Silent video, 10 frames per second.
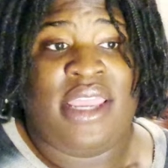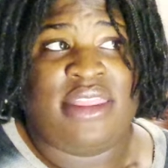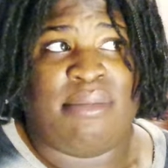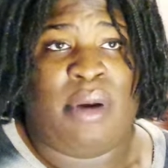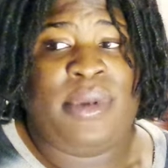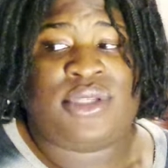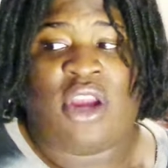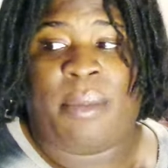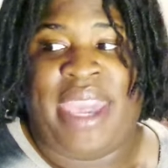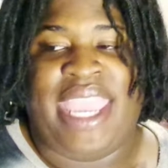The moment you
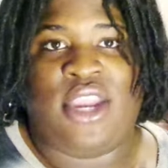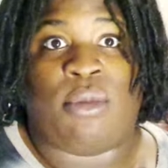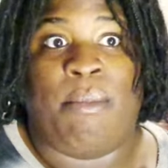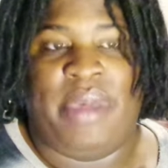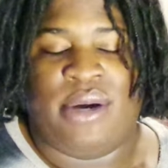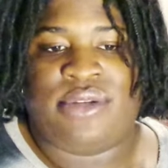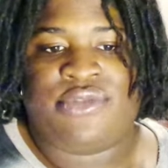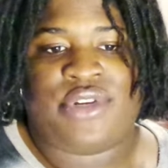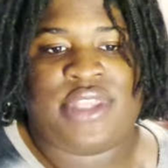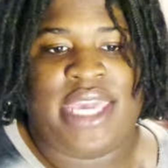start paying your bills
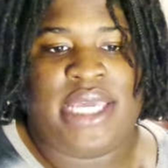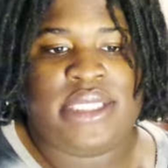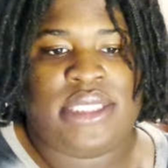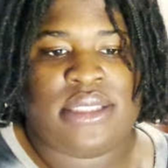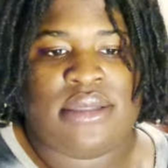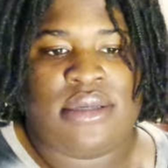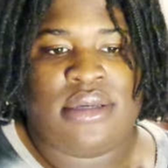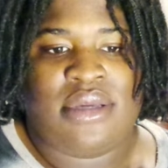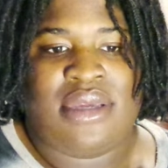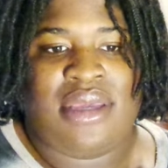for things,
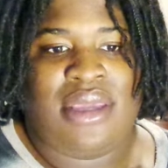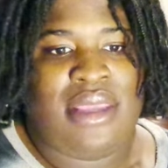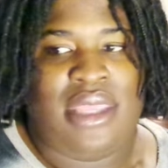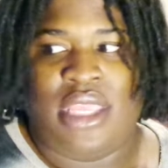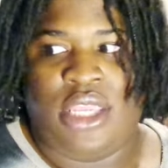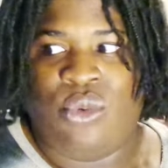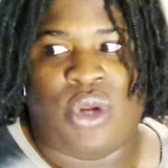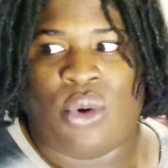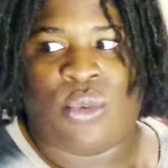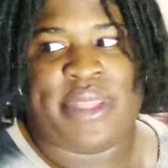you
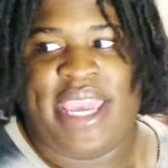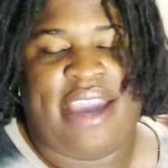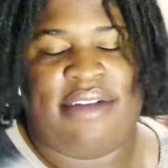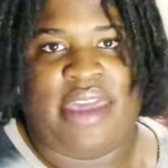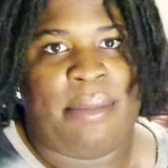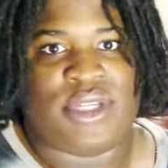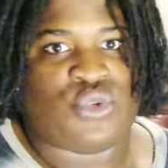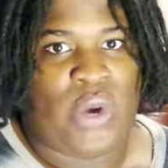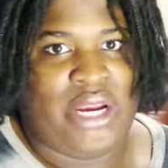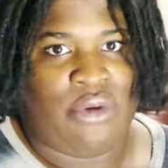don't really have that much
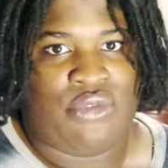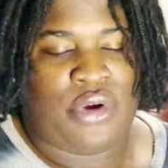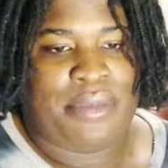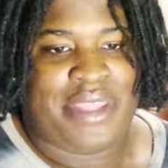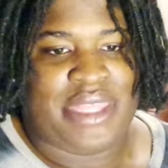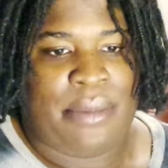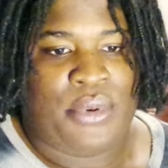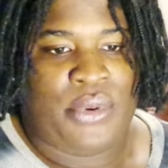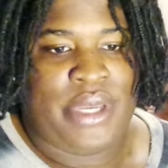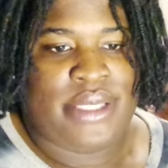right over them at that
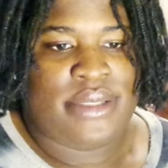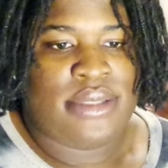point.